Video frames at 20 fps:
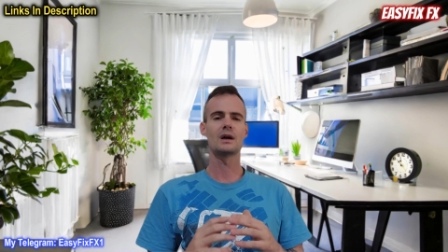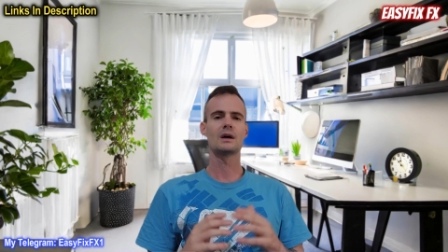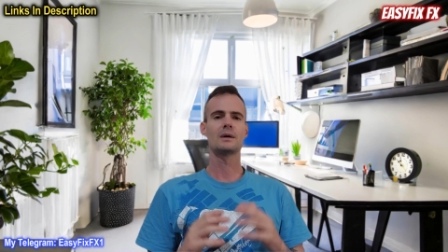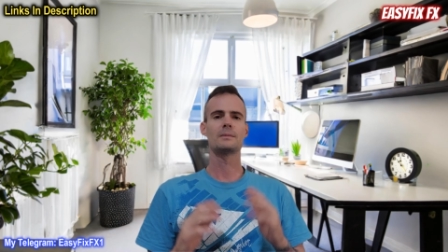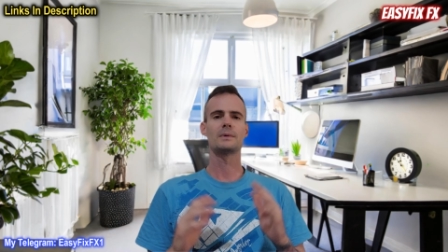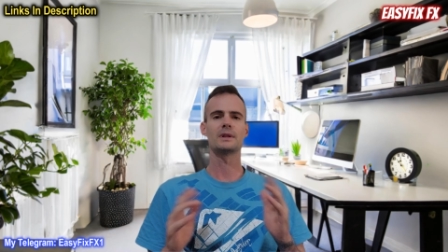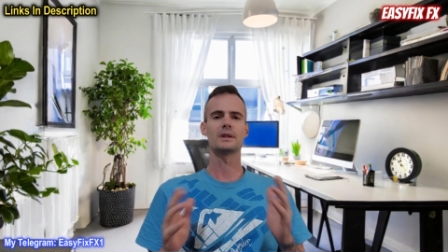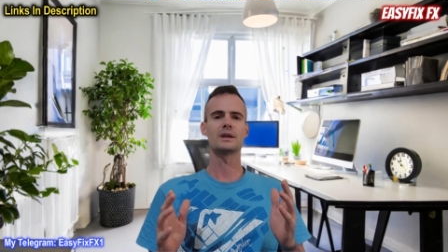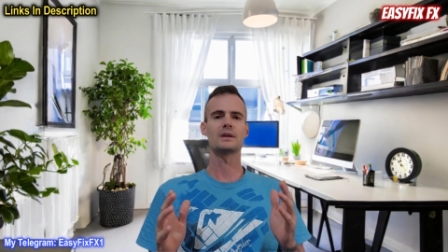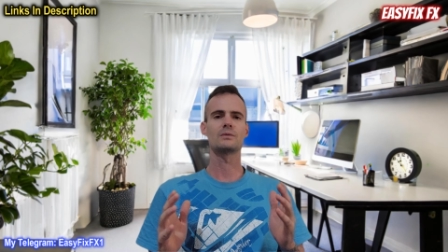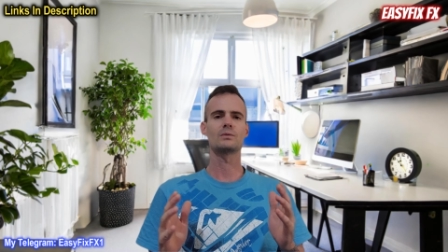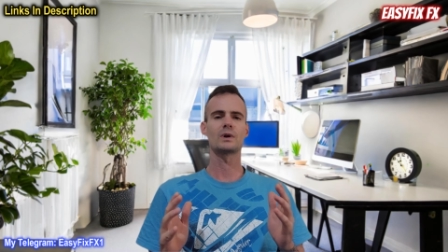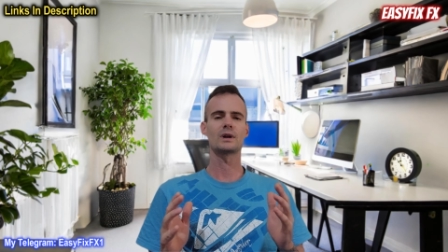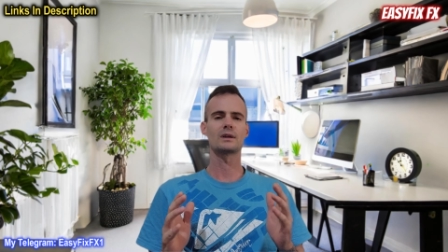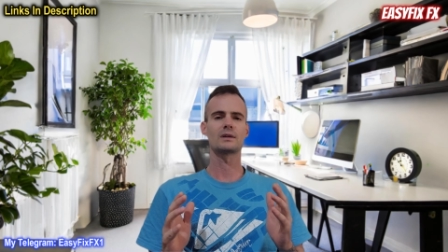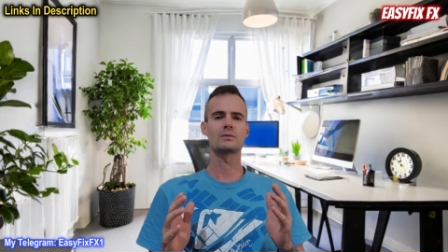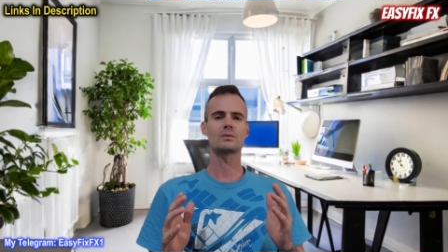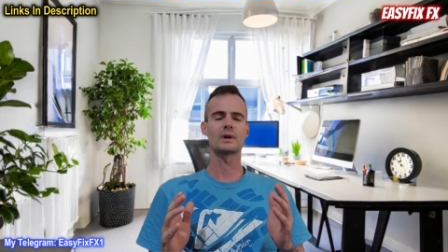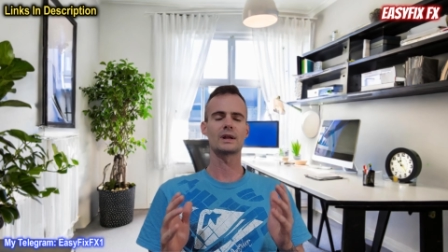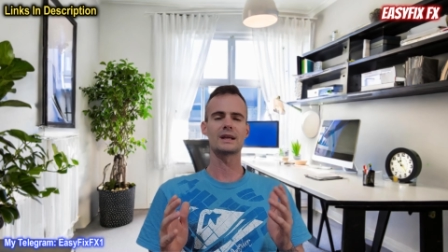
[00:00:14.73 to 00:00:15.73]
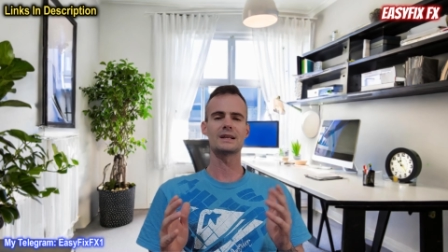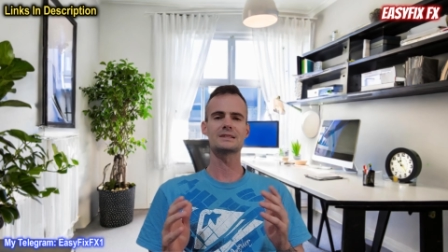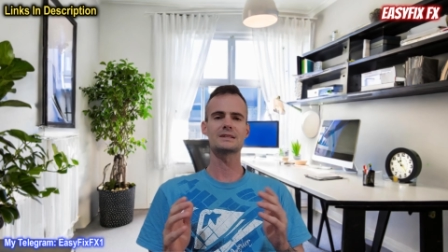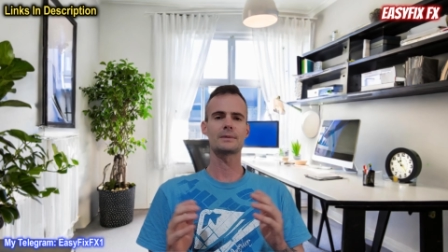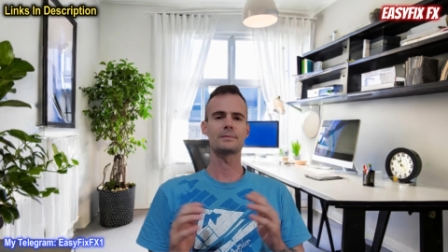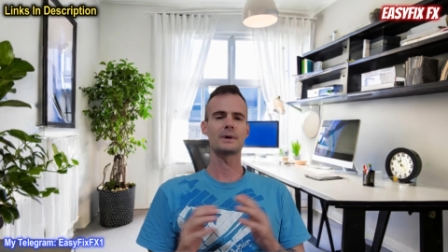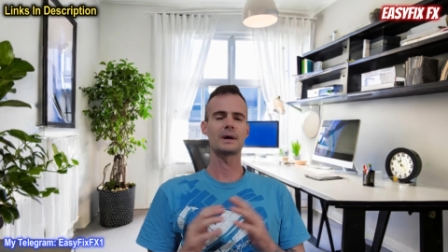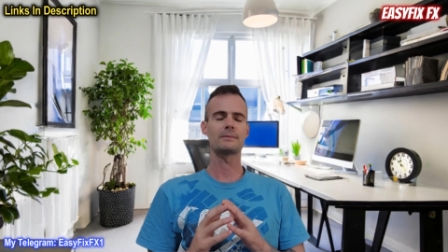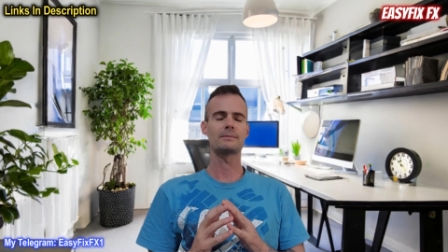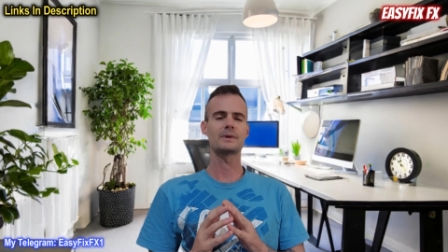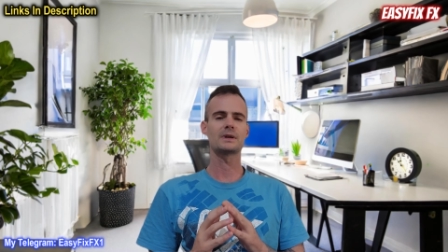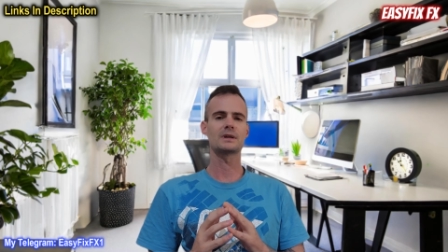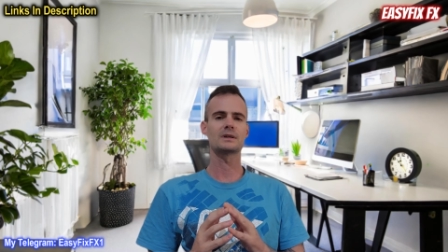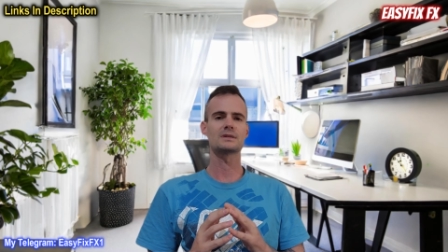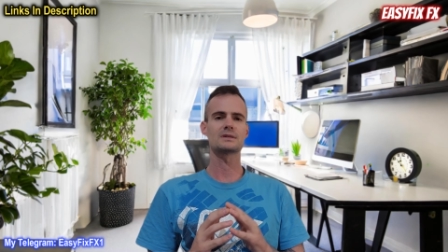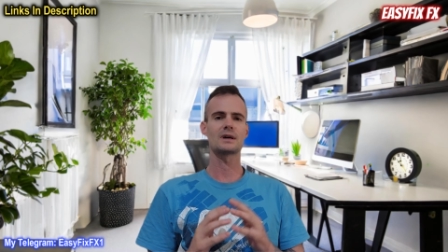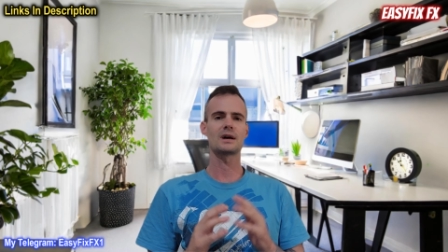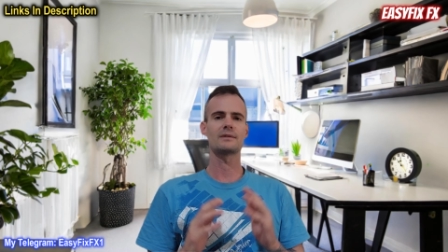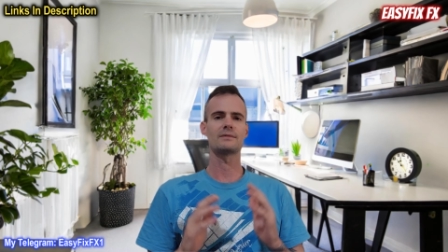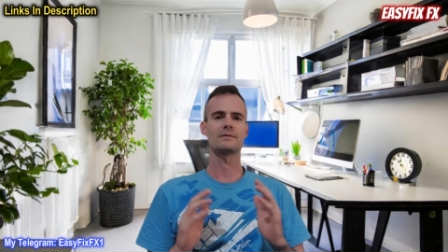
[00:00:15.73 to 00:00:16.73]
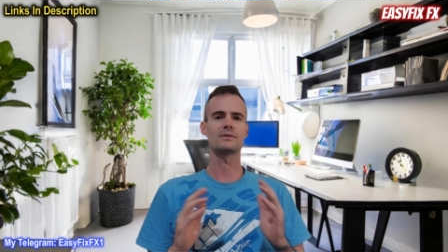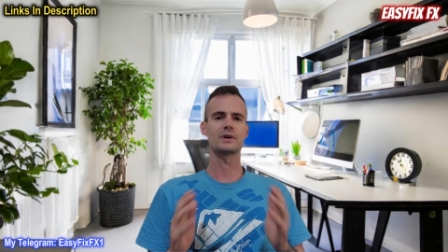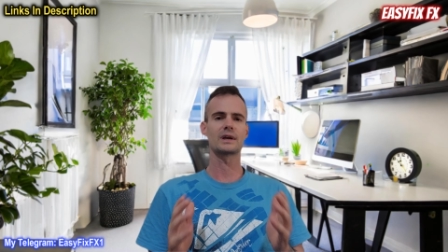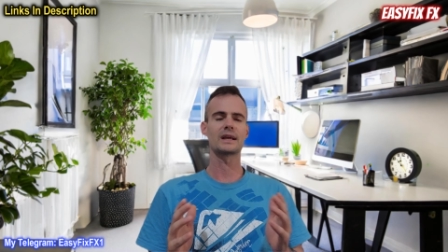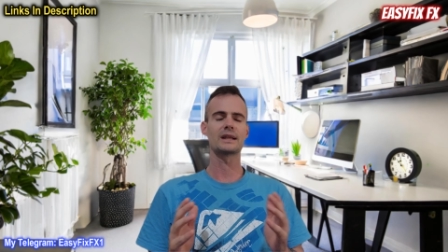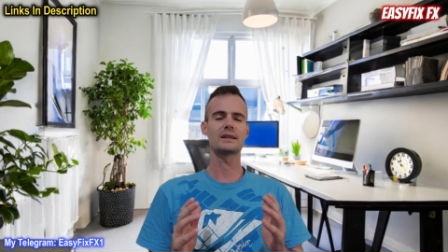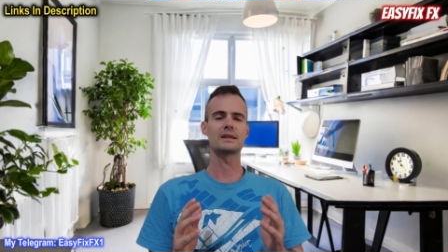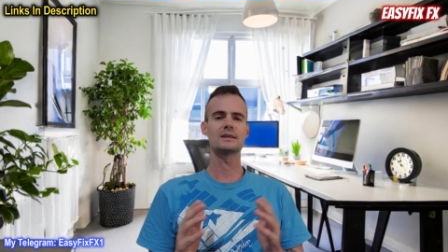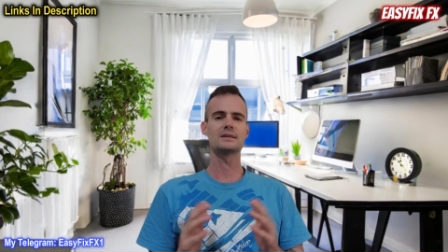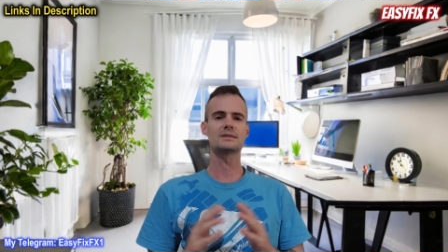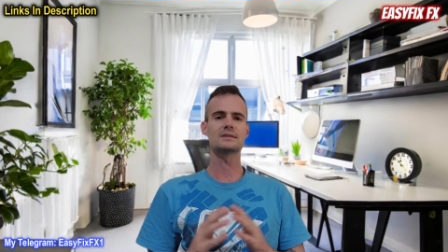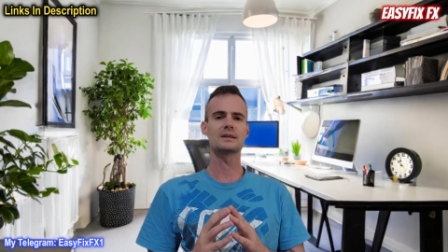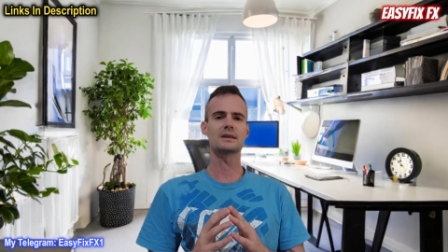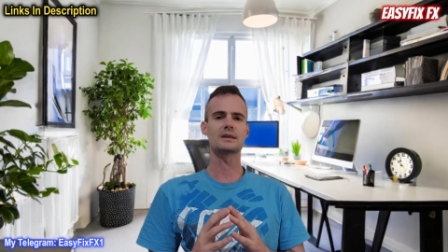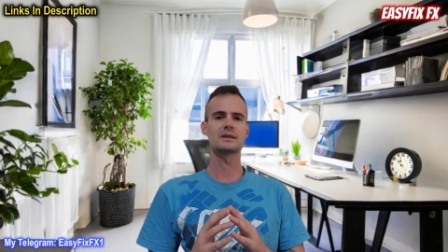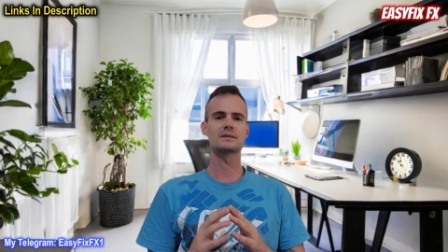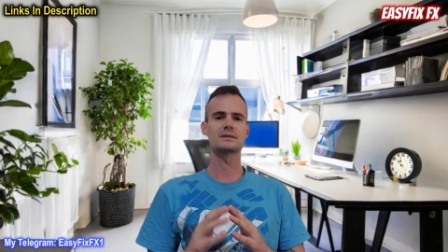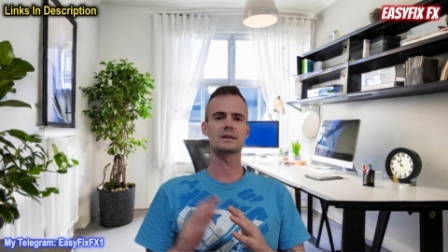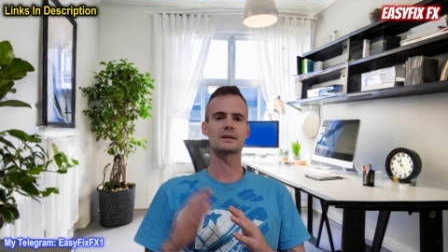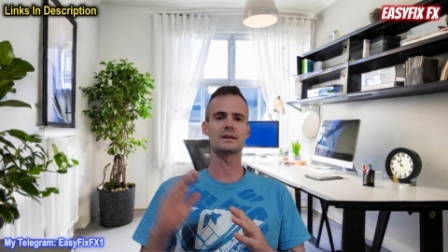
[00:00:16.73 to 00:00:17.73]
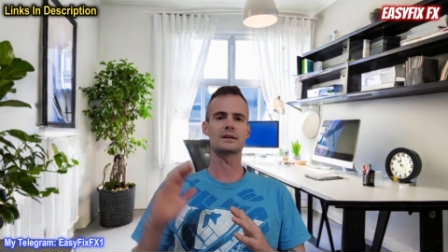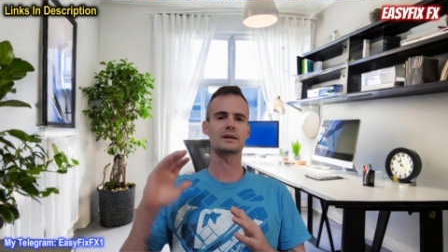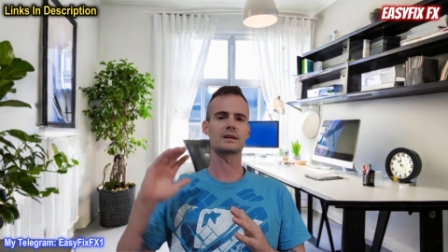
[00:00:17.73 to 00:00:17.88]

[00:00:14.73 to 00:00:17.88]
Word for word: But then what, what ends up happening is I forget these things and it